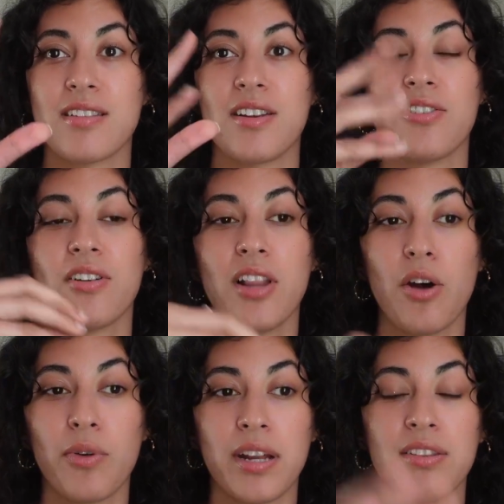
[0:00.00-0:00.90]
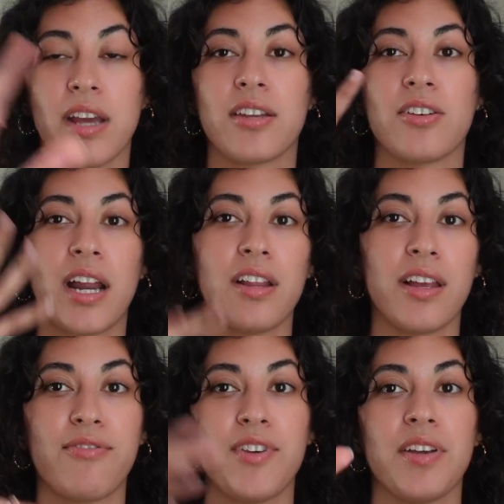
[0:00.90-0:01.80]
then your lower, and like you kind of
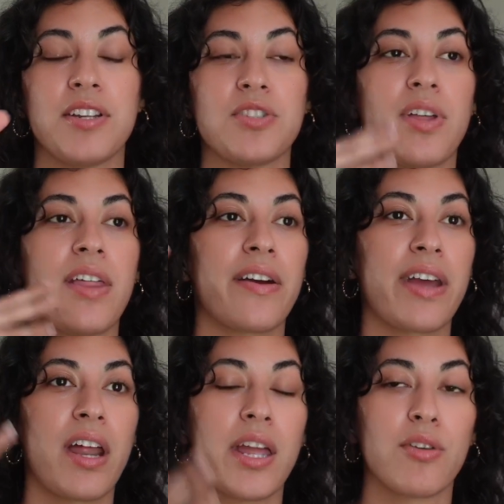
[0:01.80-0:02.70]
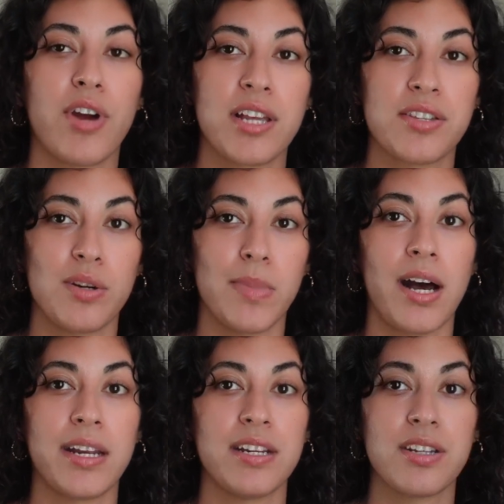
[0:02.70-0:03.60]
like feel into it, and that kind of like rest your
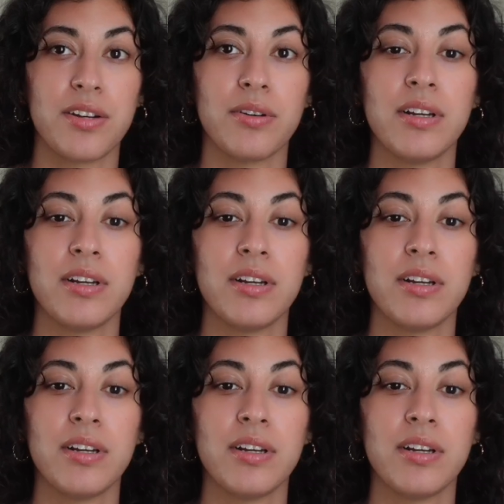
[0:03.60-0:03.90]
body too.